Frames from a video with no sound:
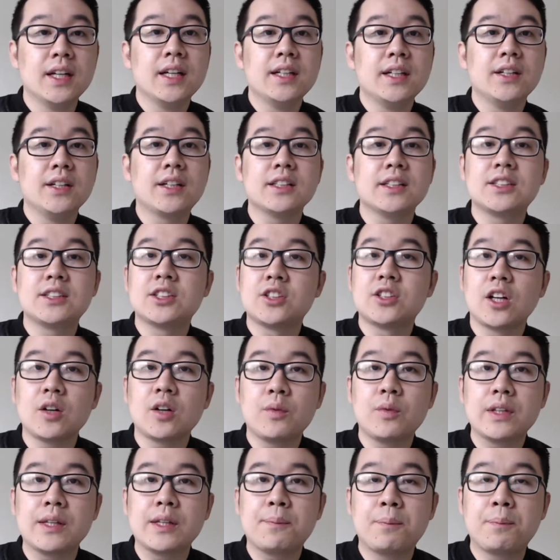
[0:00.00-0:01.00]
You can start
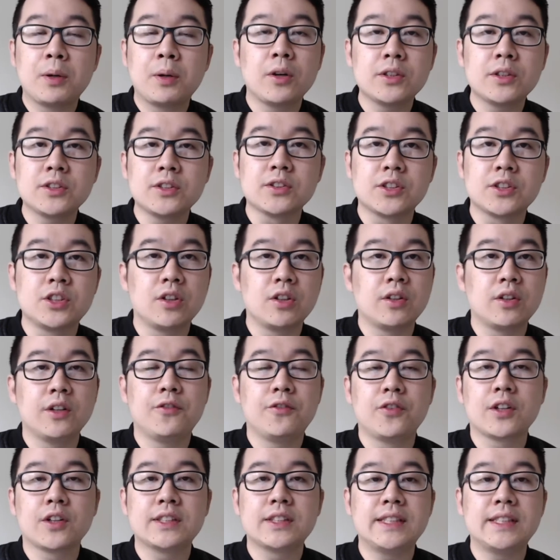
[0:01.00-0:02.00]
with a personal story.
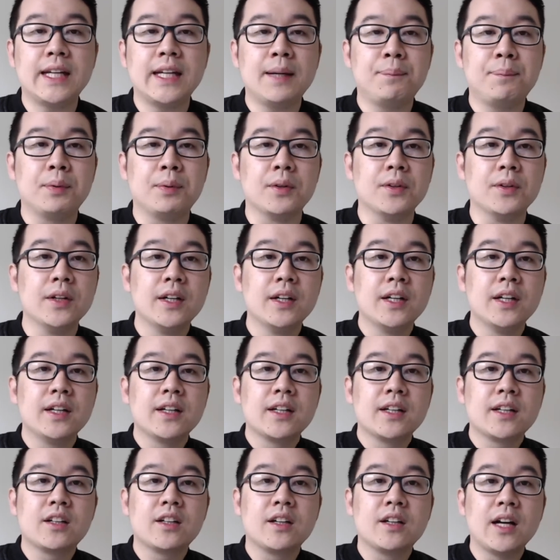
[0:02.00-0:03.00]
For example,
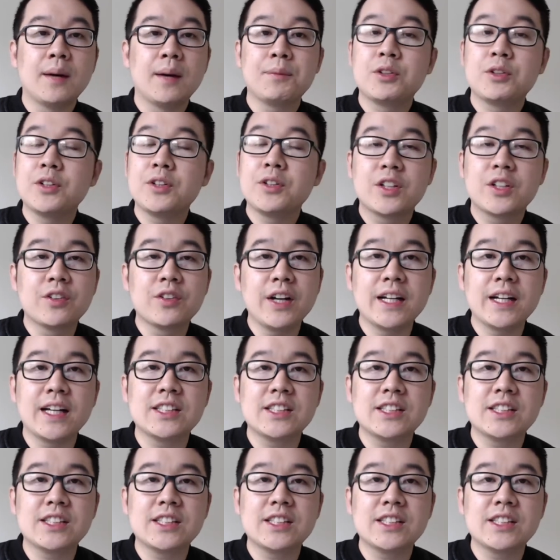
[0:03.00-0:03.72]
I'm doing great.